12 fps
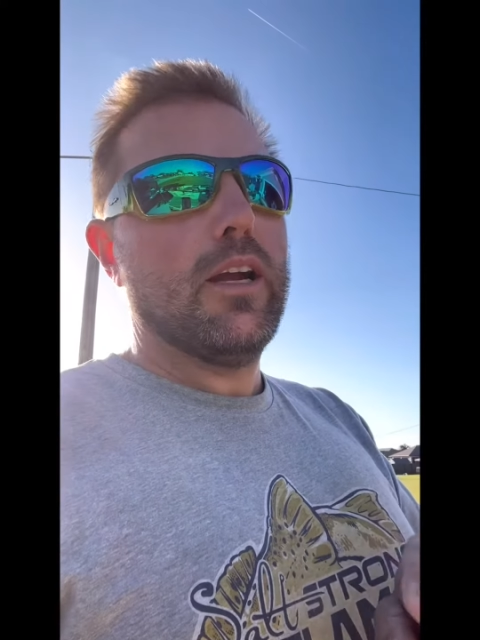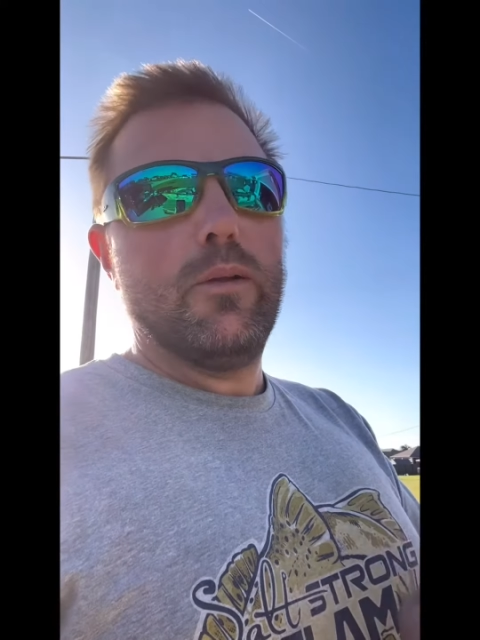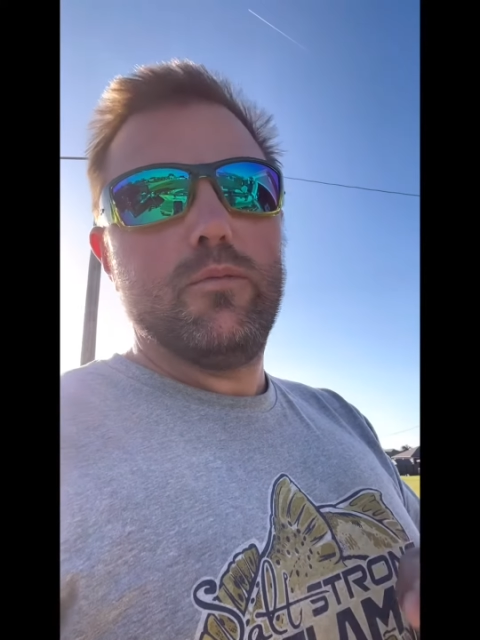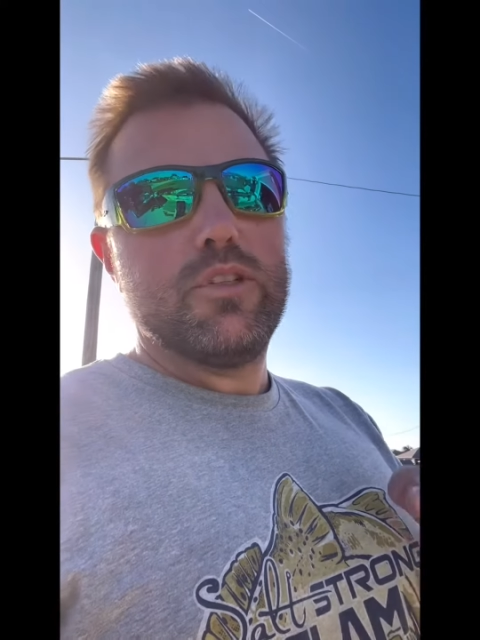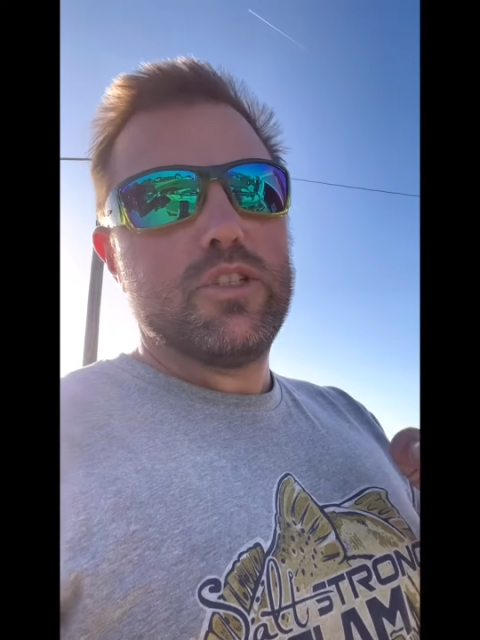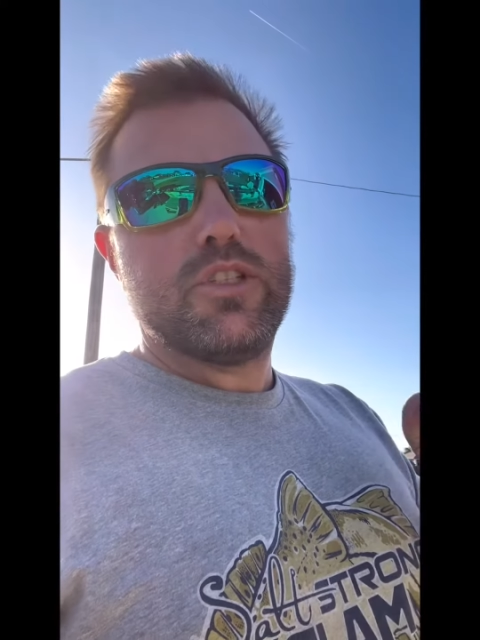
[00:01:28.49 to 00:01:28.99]

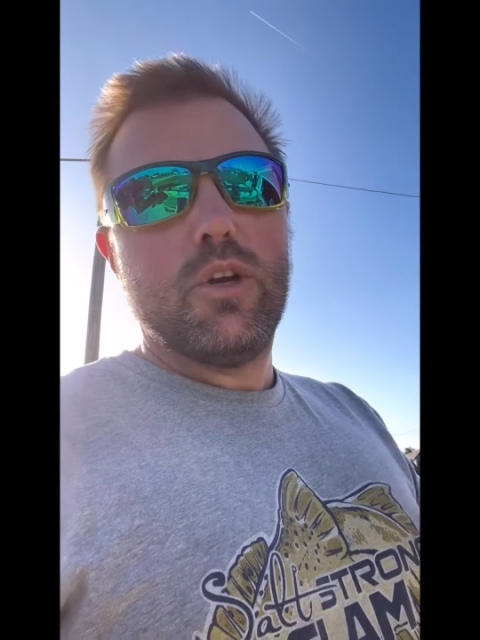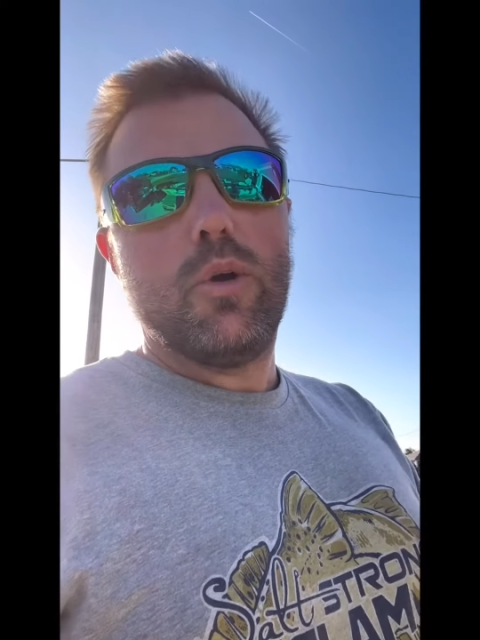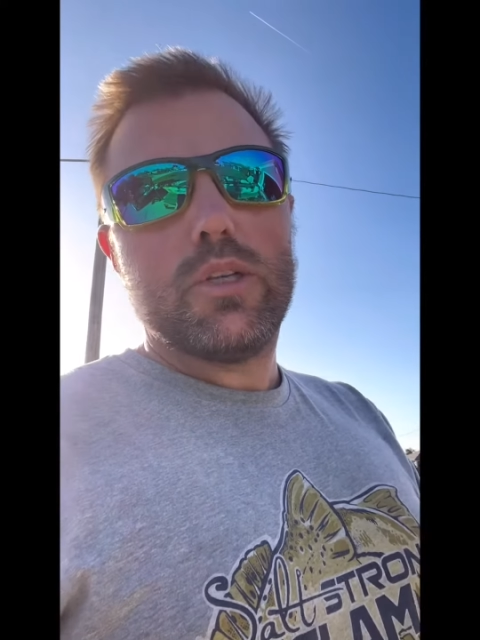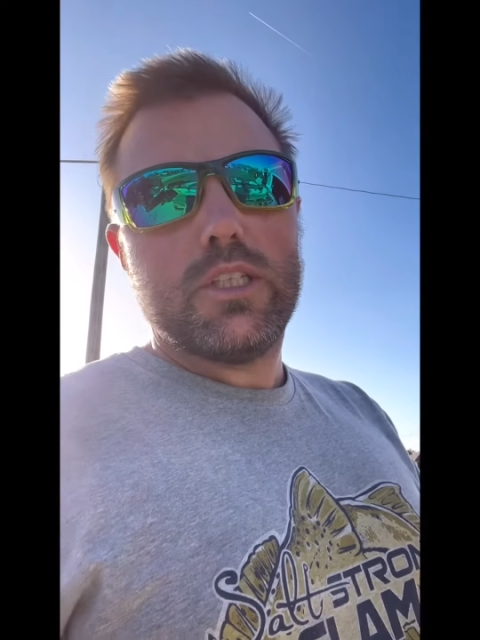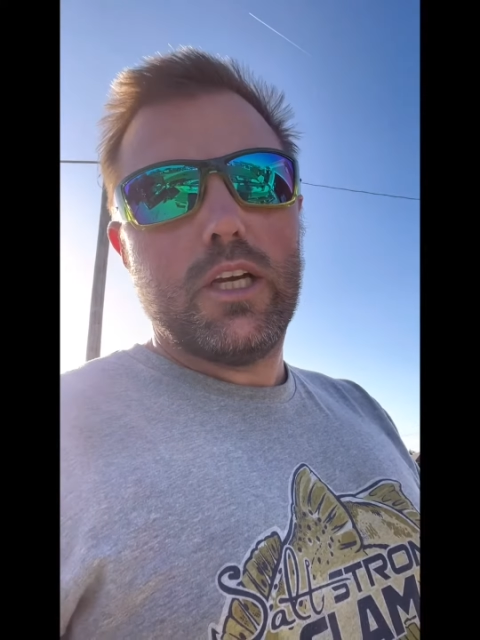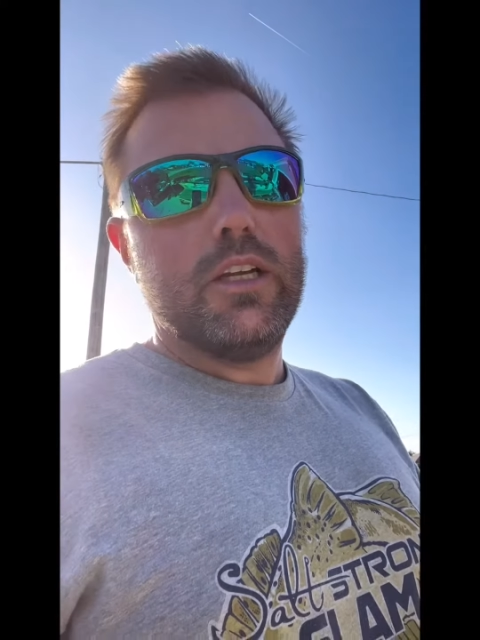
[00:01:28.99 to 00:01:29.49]
I'm just so
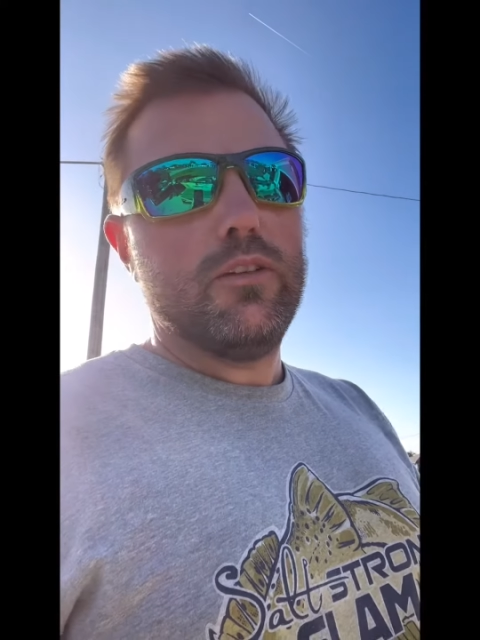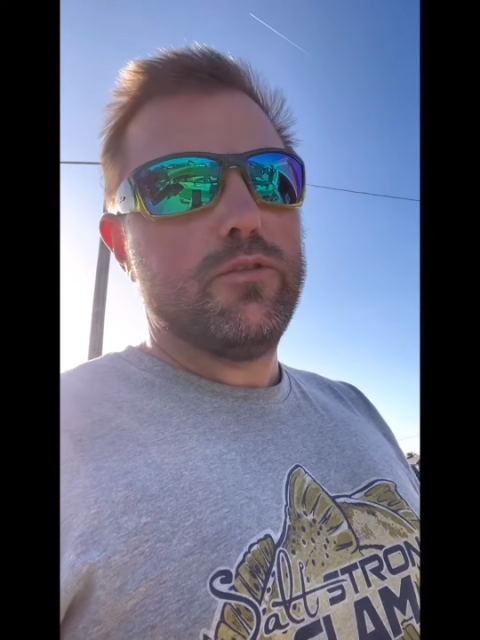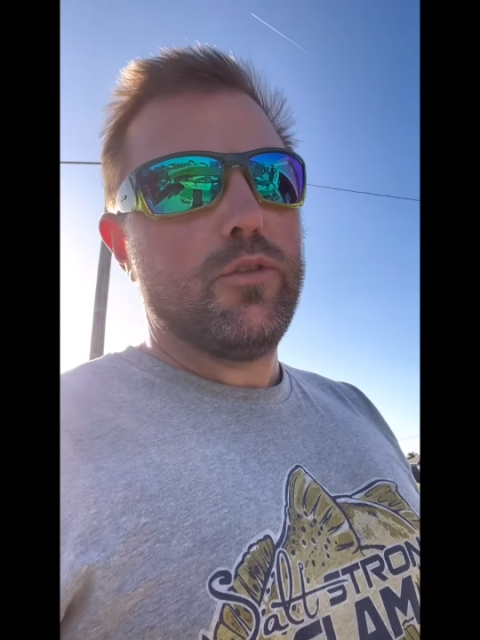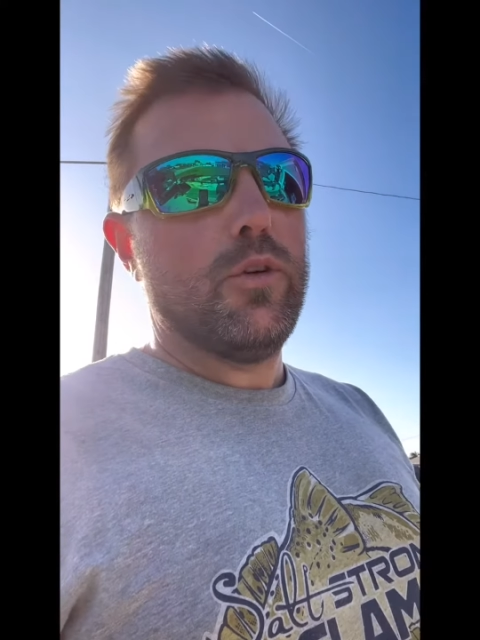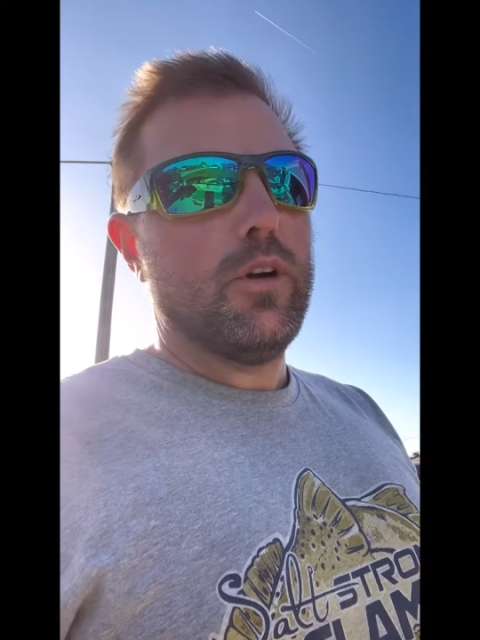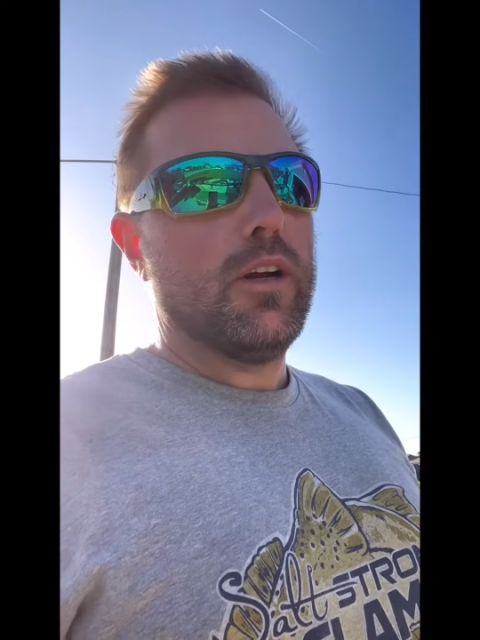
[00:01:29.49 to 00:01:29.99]
excited
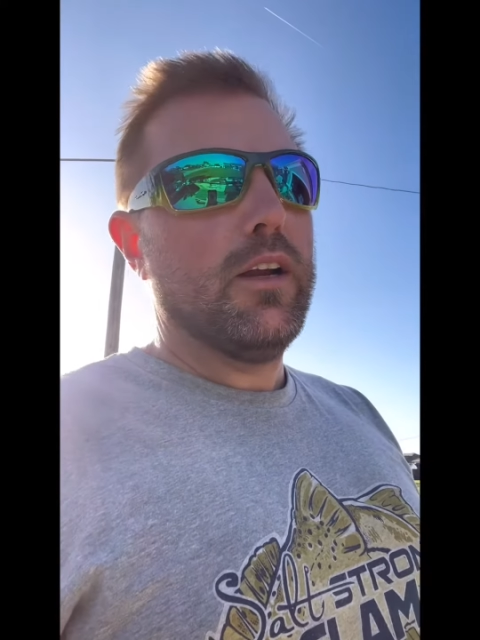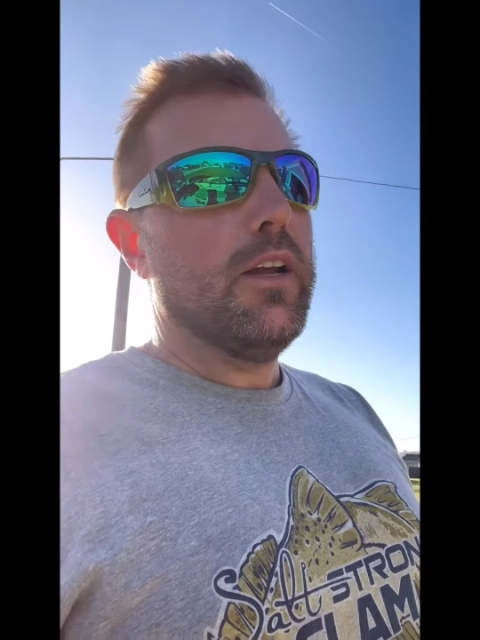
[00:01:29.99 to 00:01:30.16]
for